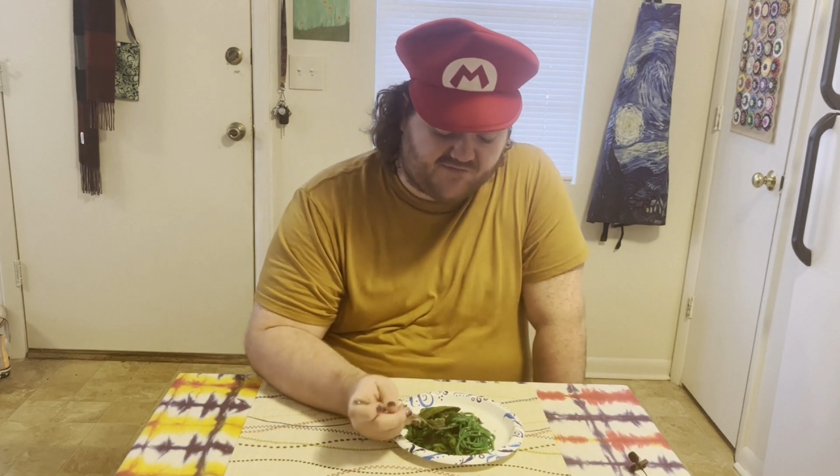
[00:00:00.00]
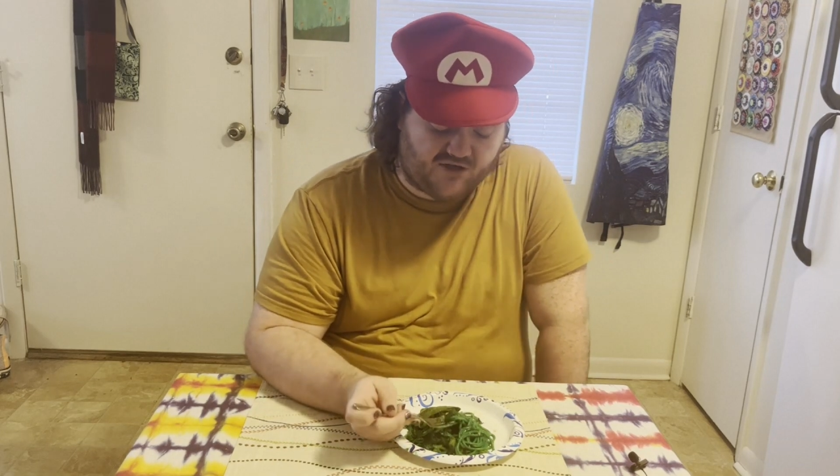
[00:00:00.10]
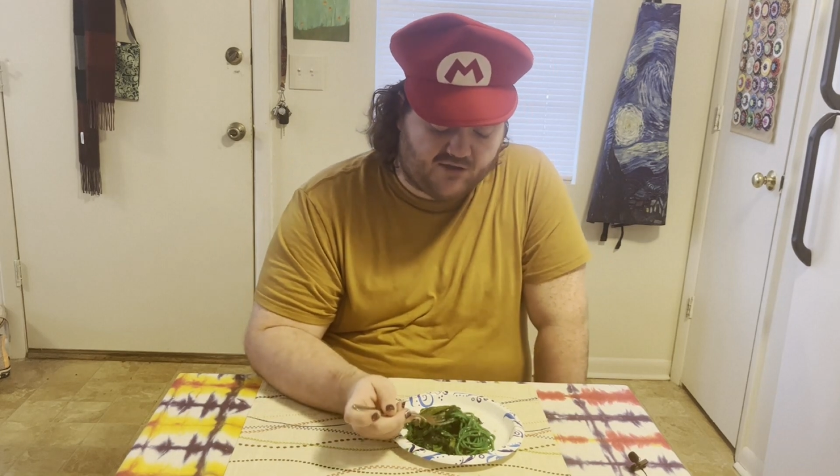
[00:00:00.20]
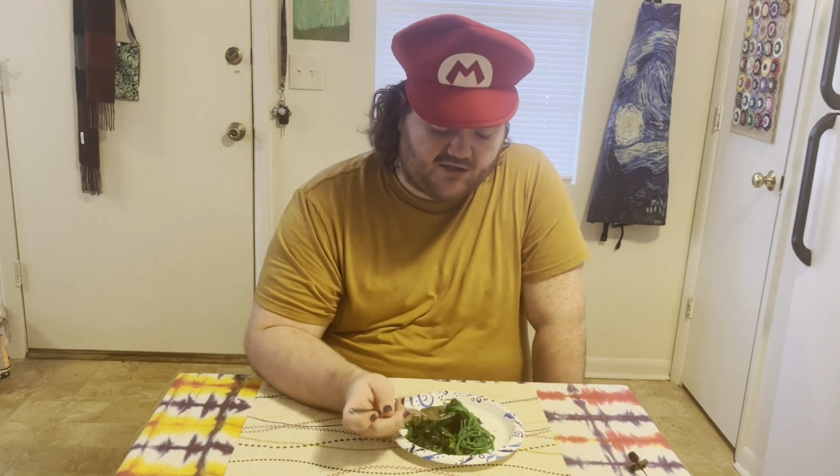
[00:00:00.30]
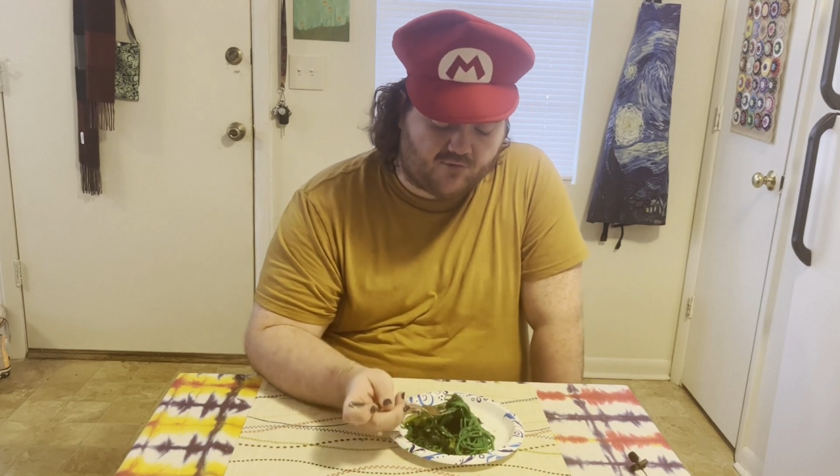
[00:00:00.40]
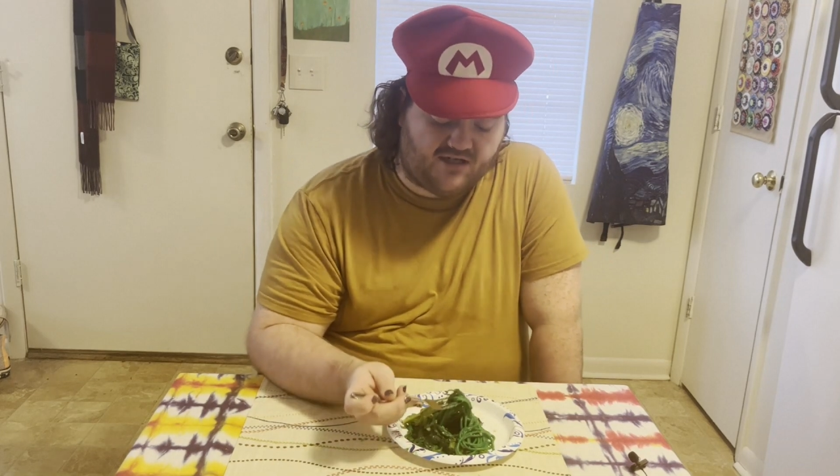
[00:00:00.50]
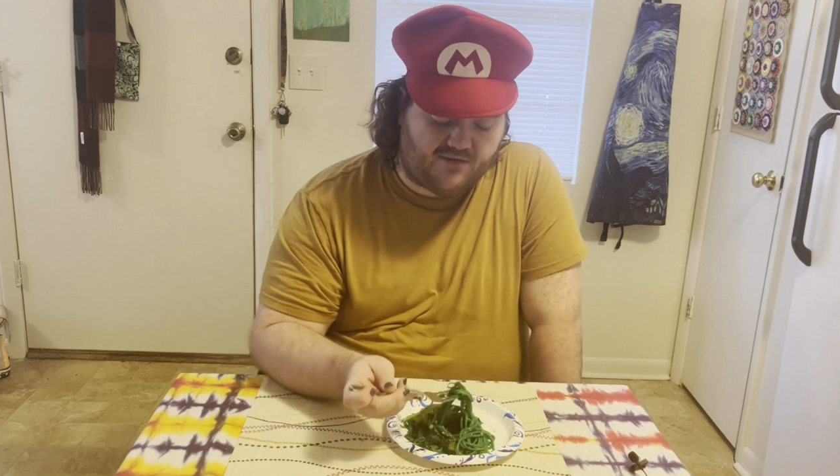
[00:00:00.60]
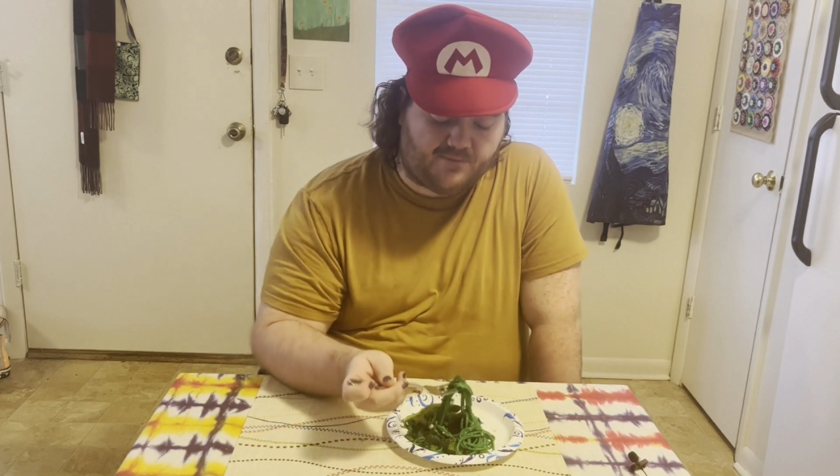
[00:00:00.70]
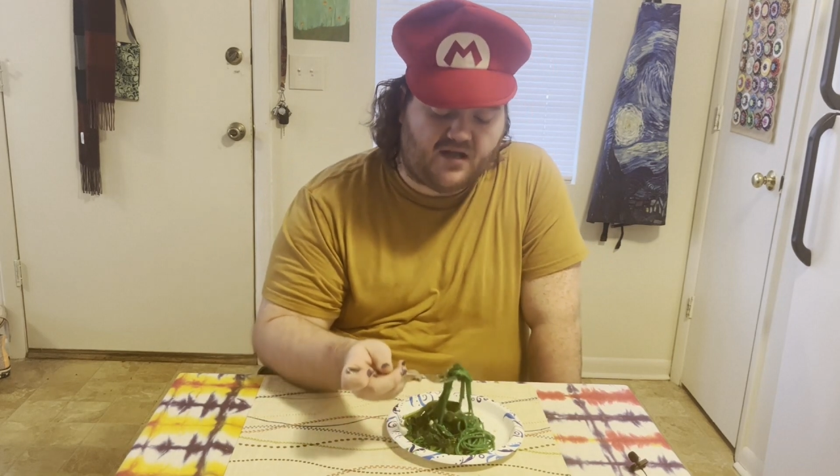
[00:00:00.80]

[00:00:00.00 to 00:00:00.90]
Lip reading: very green